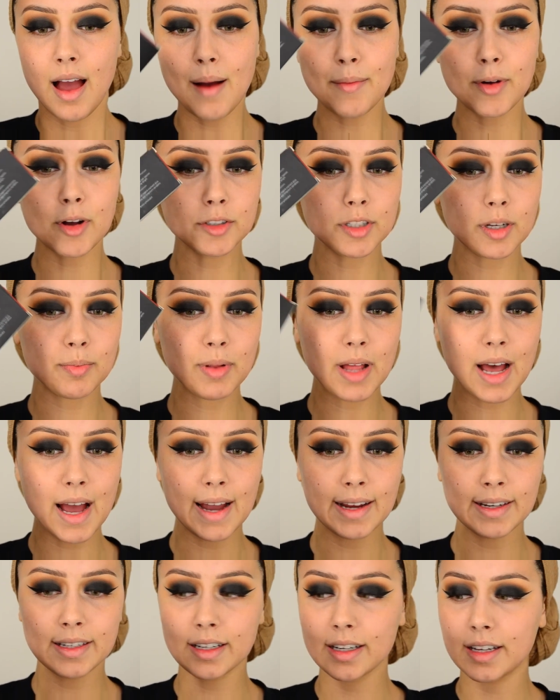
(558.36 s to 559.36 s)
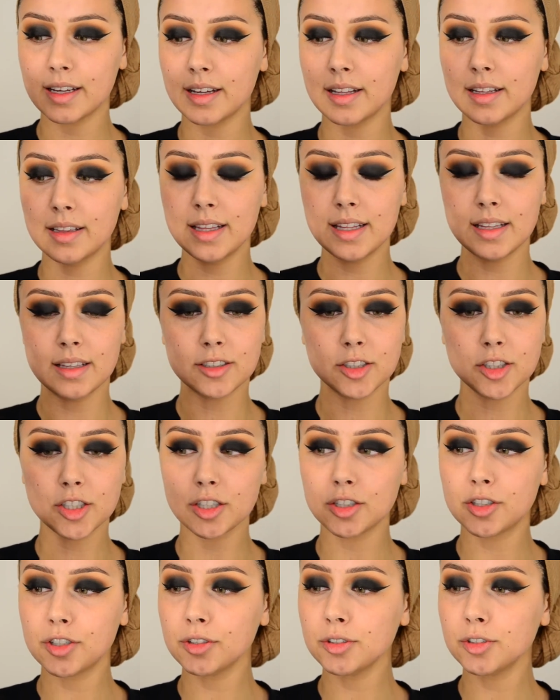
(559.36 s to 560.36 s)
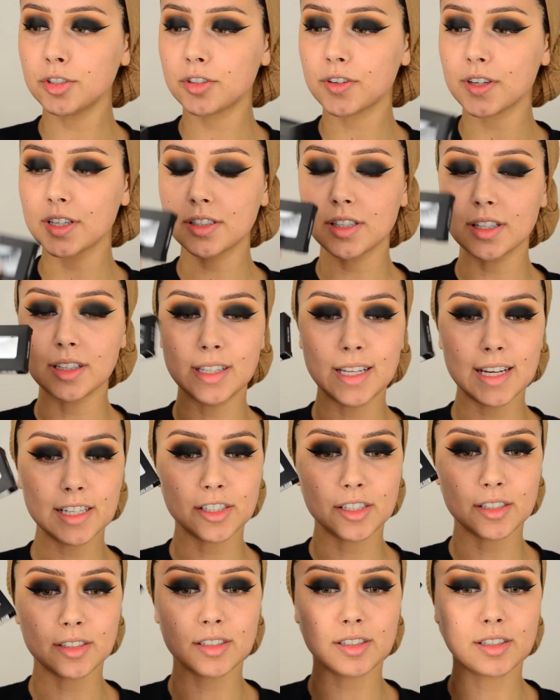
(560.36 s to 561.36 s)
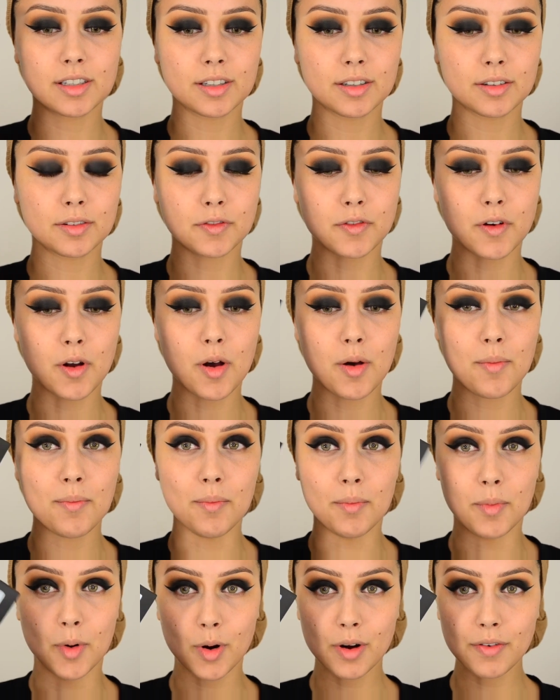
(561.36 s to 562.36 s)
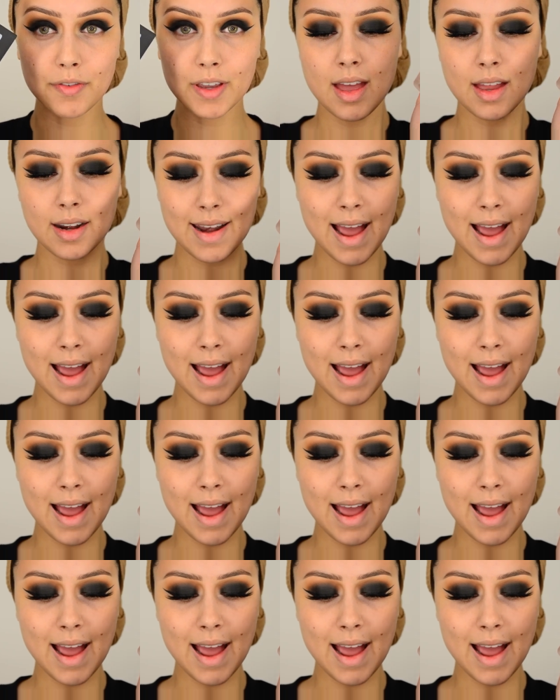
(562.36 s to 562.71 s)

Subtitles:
I'm going to apply the Seductress lashes from Morphe.